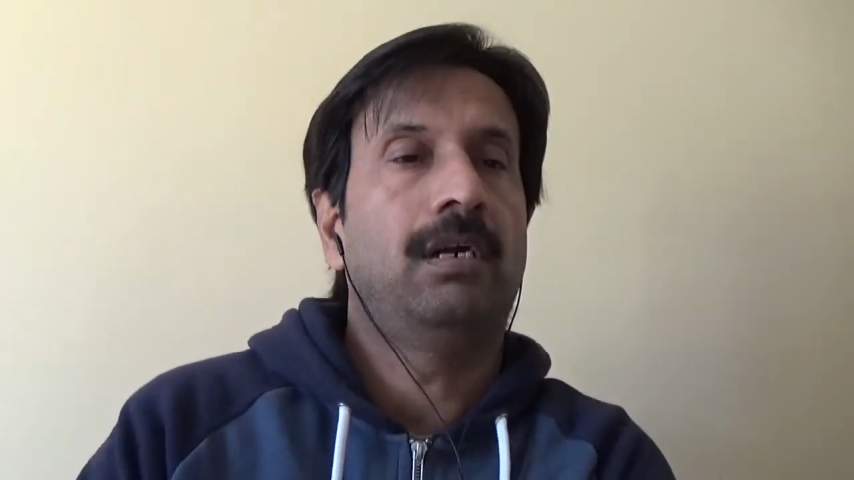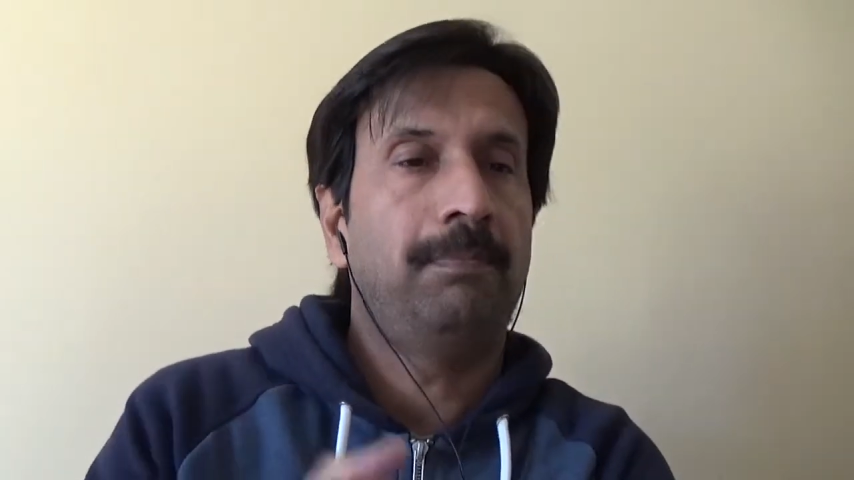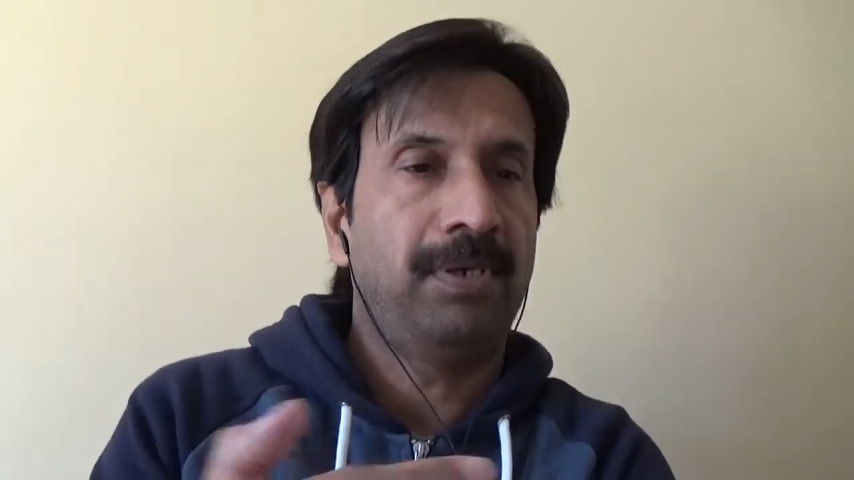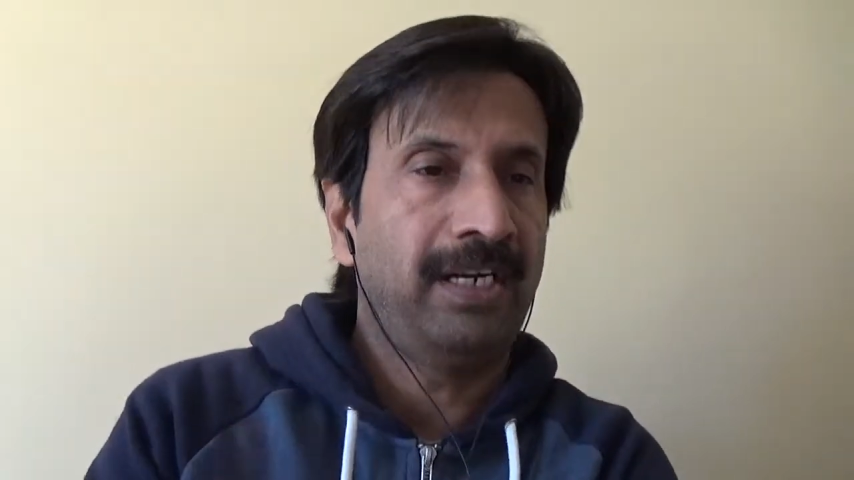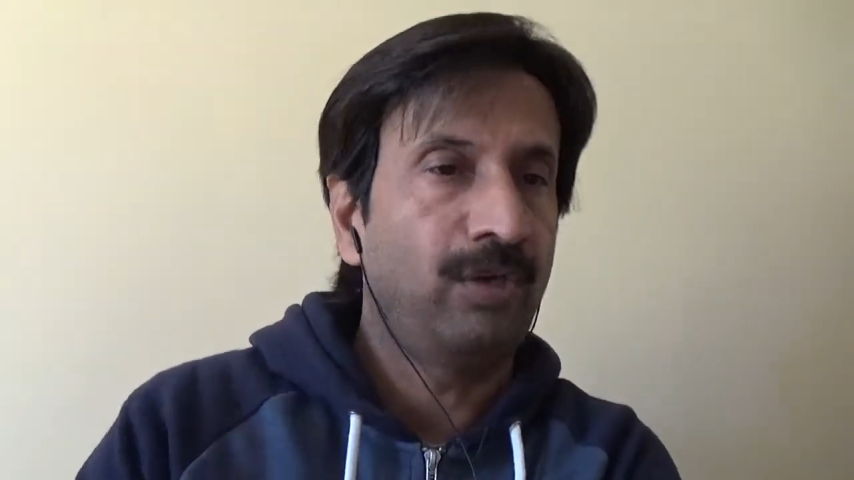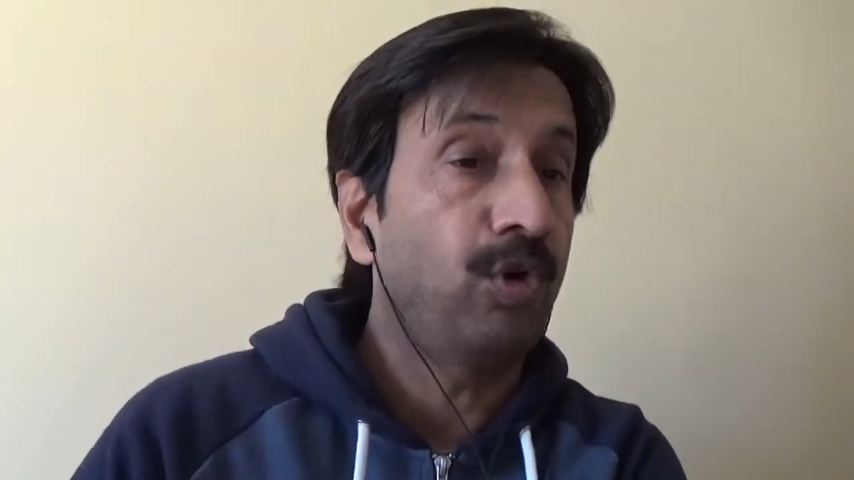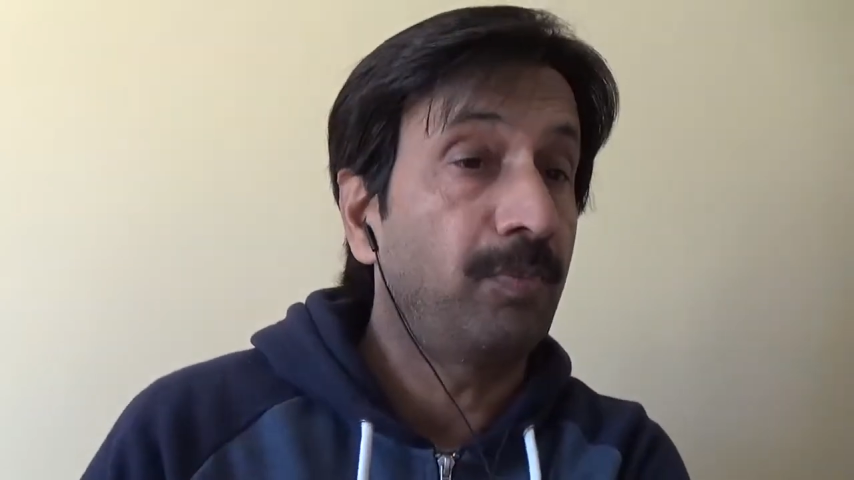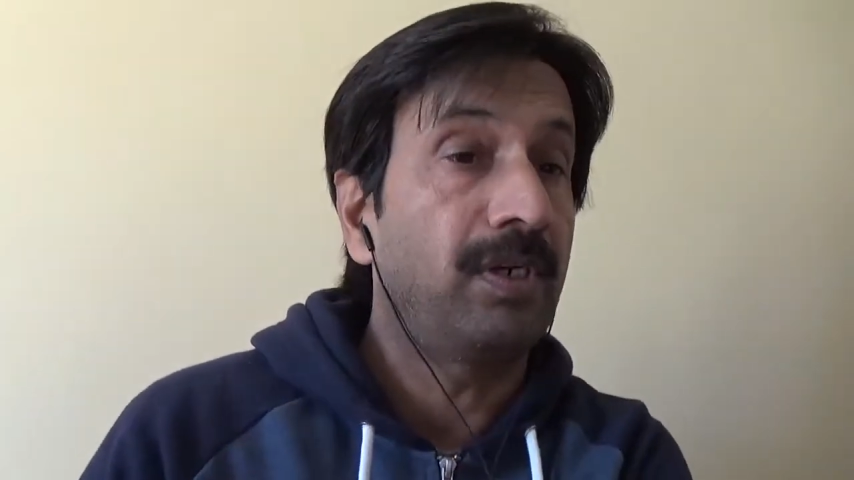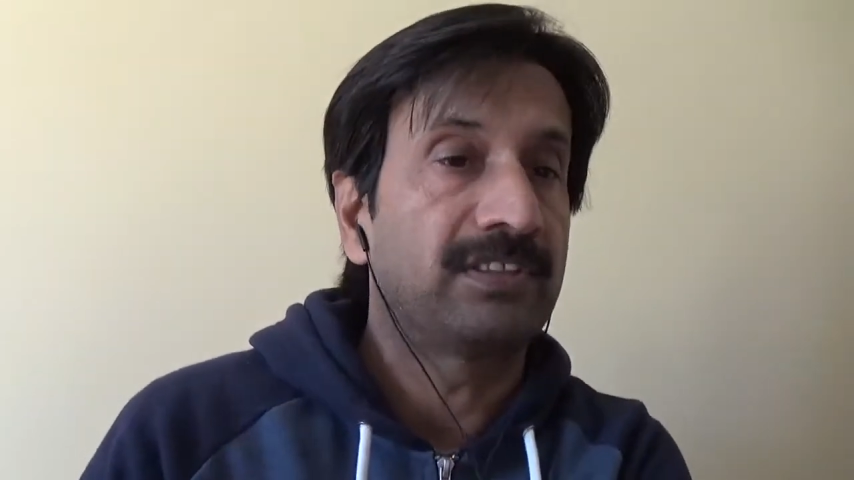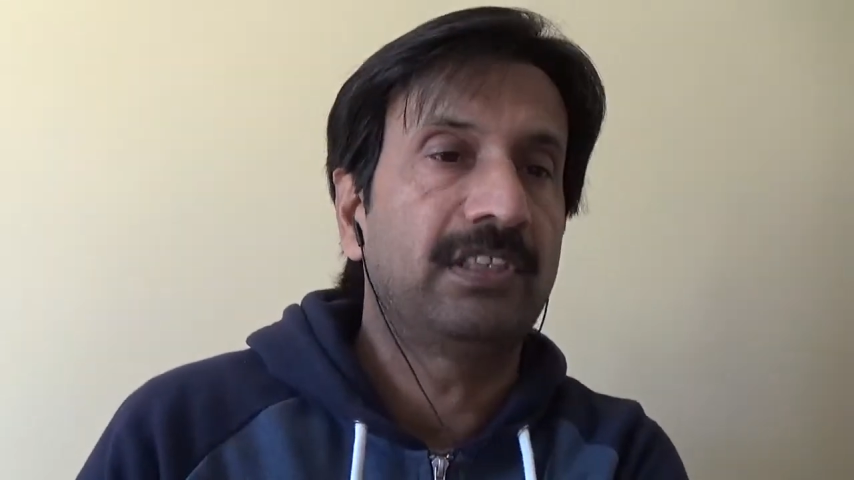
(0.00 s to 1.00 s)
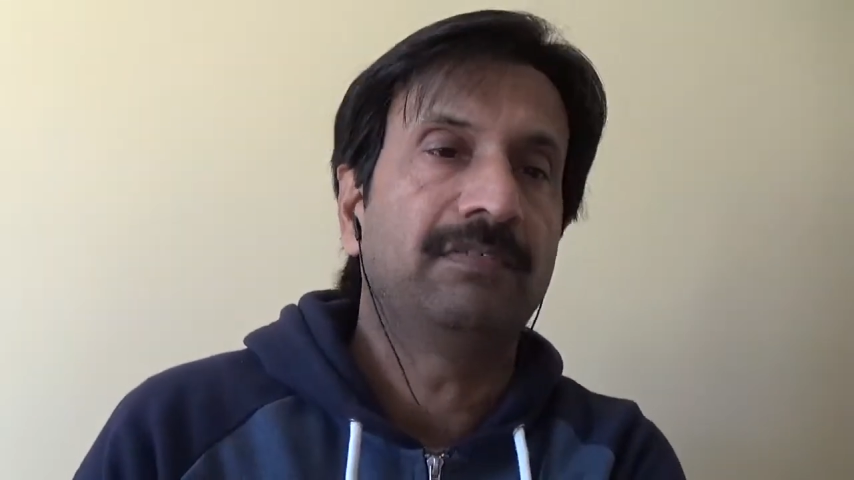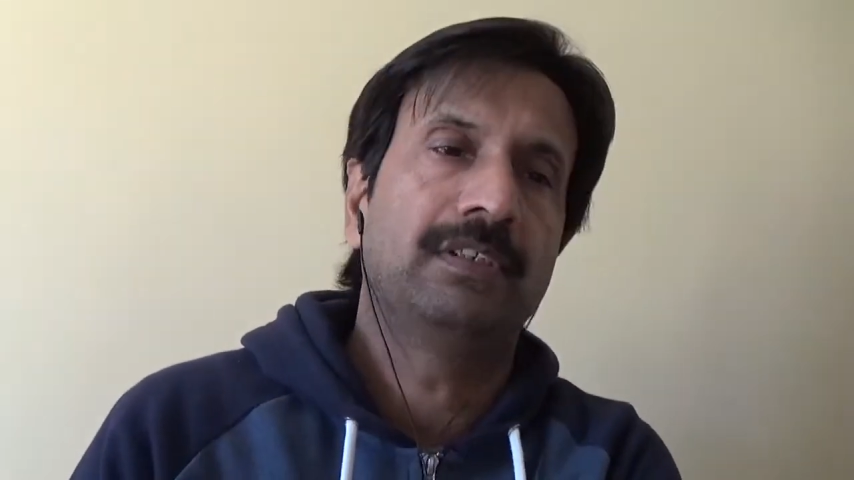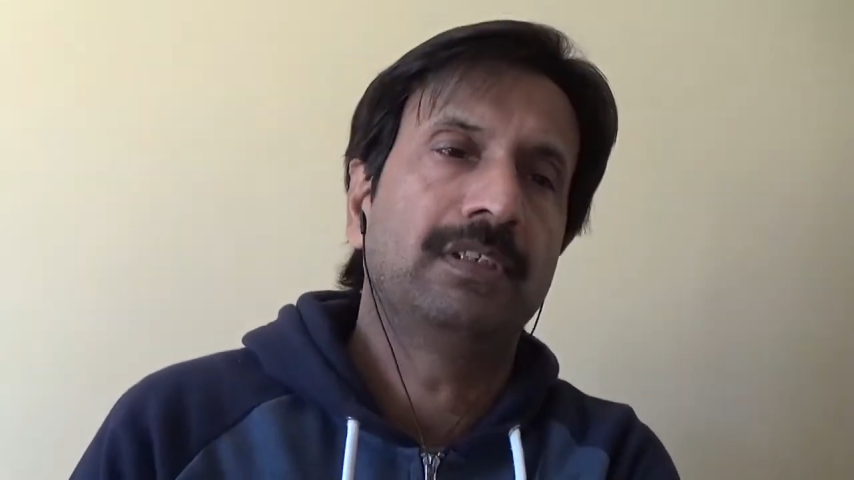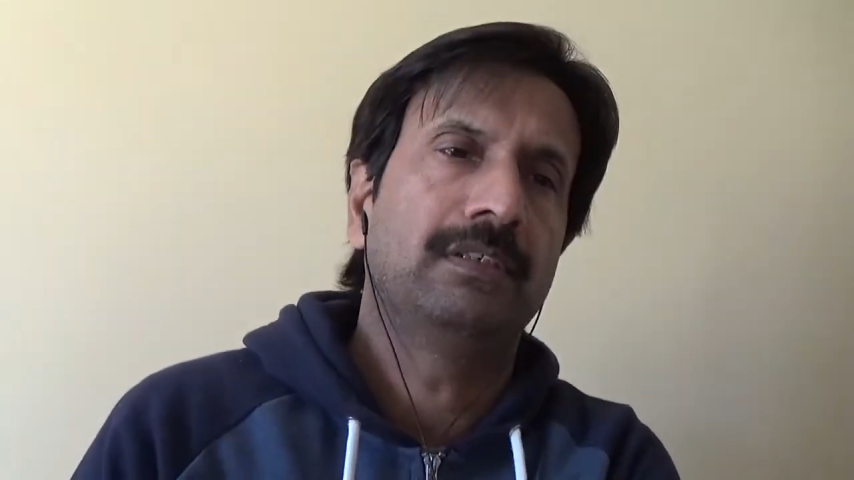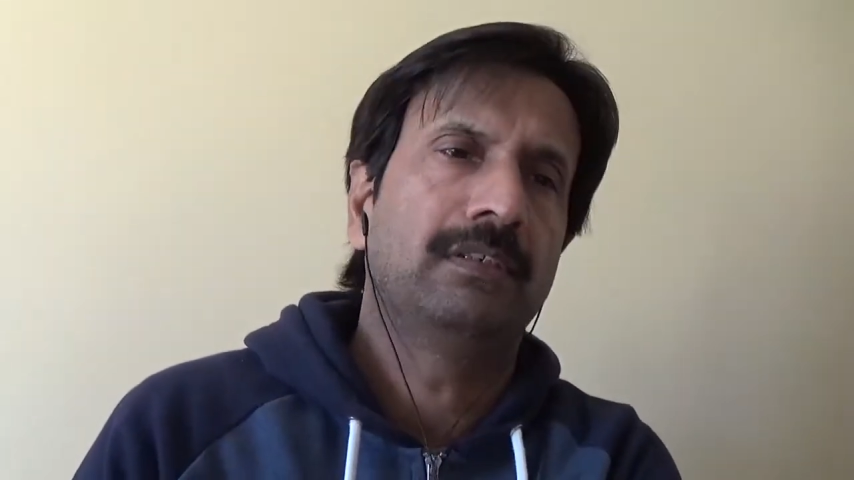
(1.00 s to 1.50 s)
upper and lower parts of
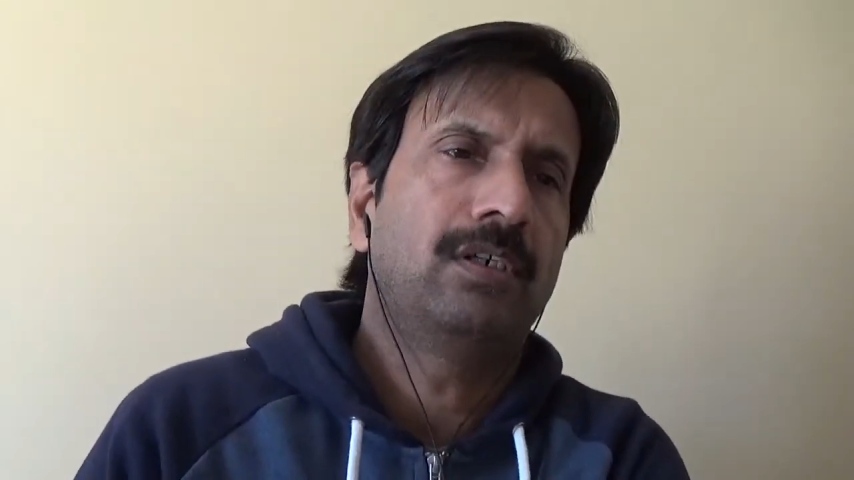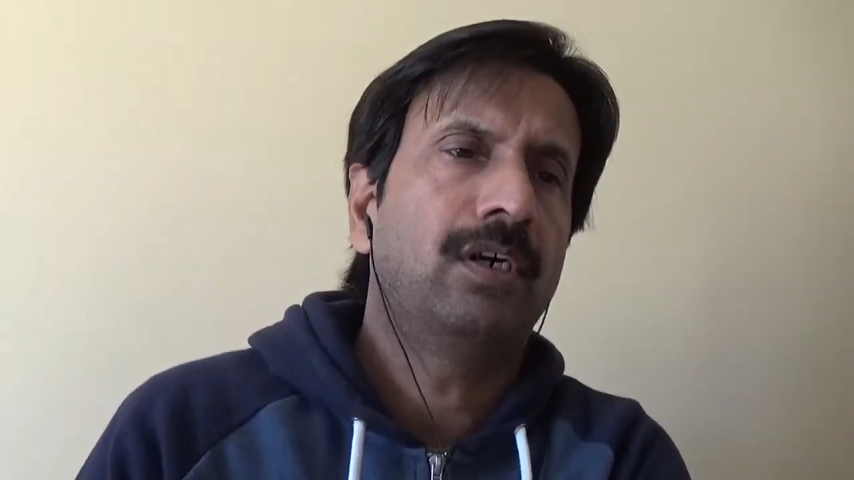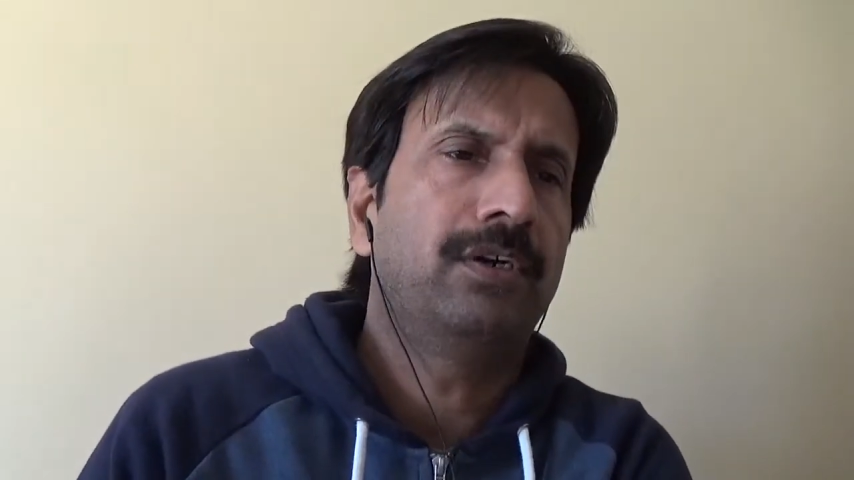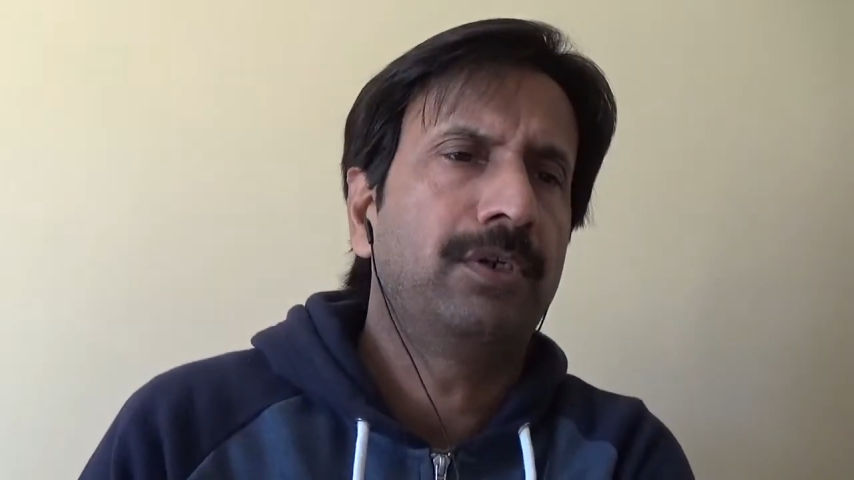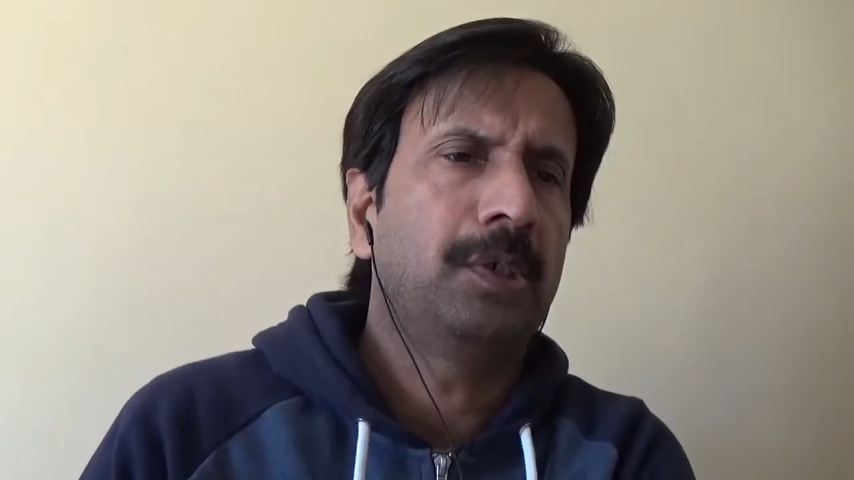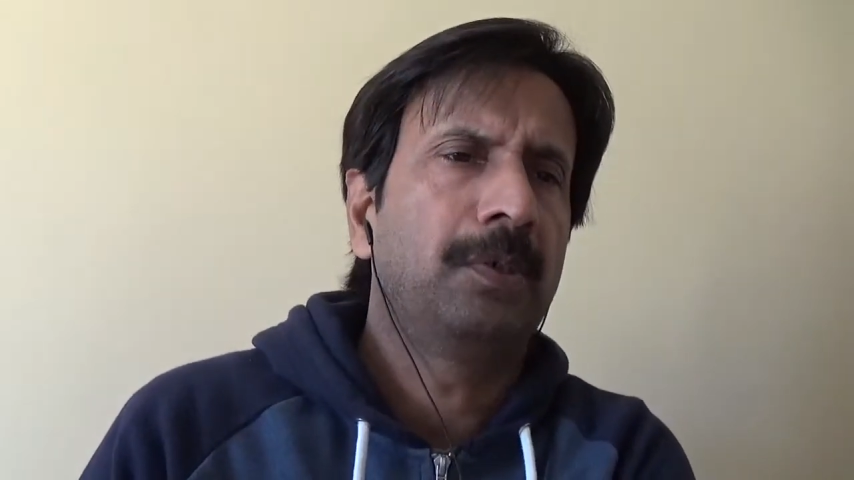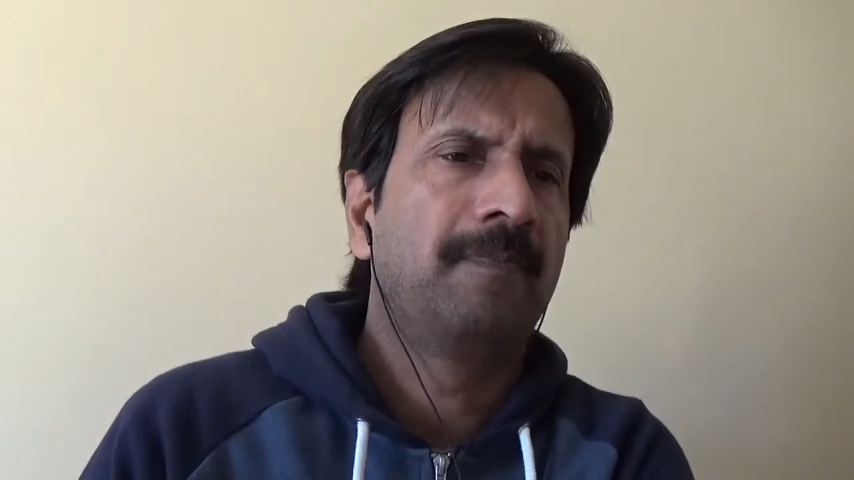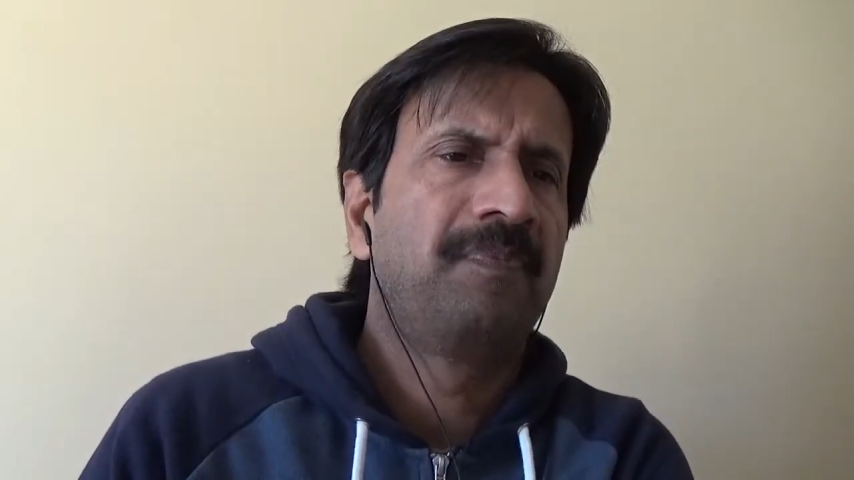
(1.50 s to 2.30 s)
the heart you know